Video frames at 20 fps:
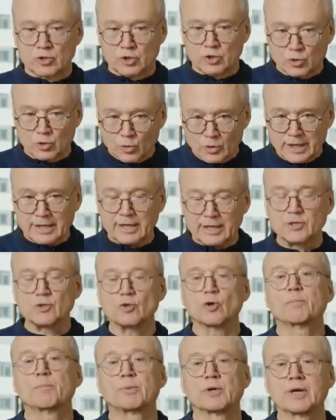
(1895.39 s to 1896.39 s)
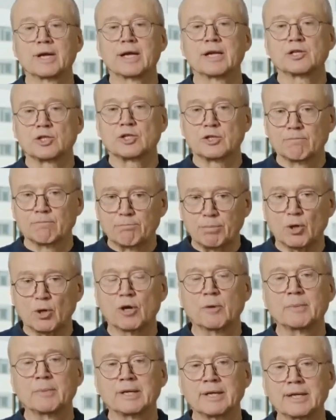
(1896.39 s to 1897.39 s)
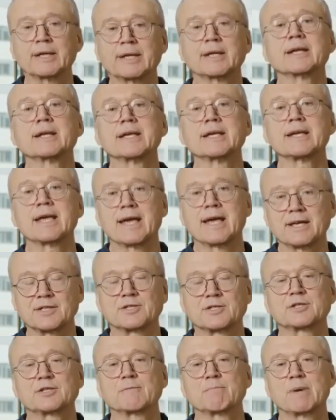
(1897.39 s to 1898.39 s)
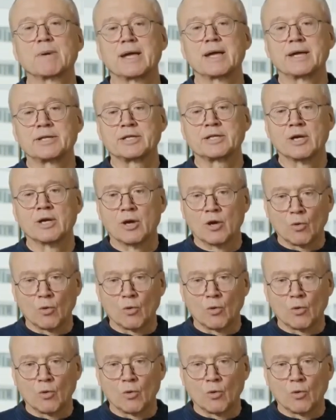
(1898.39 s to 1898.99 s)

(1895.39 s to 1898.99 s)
during its operation, permanently estimate